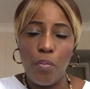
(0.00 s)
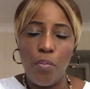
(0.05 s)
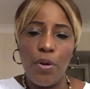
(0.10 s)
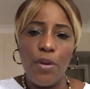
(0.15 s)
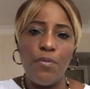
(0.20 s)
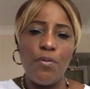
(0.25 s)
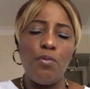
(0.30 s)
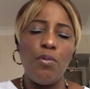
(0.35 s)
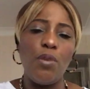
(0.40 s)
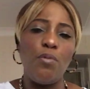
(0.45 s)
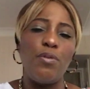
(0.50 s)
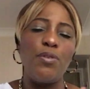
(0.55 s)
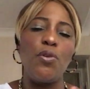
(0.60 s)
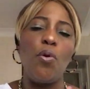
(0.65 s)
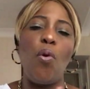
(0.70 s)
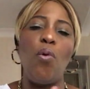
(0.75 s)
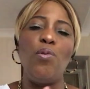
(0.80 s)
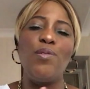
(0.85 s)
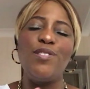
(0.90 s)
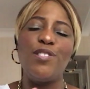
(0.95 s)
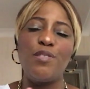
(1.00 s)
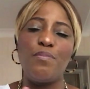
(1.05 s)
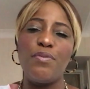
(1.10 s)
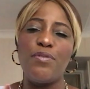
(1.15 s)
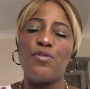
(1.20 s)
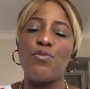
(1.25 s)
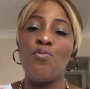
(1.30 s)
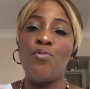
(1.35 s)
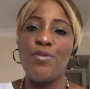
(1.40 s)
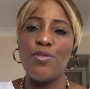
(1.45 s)
But if you work with the Holy
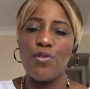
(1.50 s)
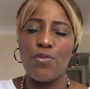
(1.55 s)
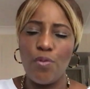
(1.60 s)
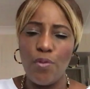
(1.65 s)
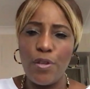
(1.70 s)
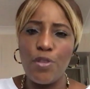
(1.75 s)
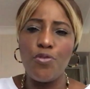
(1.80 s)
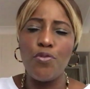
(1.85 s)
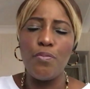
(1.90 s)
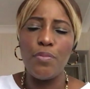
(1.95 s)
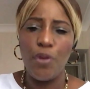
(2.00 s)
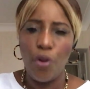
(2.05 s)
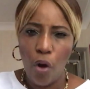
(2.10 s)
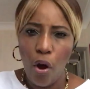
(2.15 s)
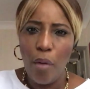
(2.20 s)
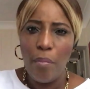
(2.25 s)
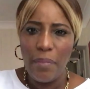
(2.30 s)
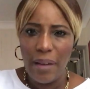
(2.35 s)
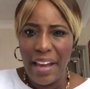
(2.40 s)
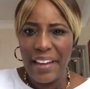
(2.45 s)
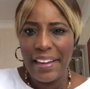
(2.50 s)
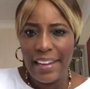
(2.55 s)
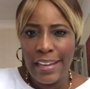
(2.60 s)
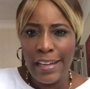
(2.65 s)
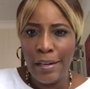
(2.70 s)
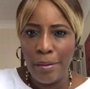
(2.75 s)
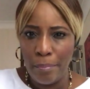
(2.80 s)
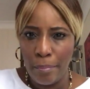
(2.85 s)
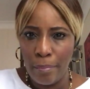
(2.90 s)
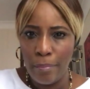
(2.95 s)
Spirit, who is holy, you become like
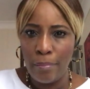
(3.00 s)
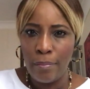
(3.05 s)
Him.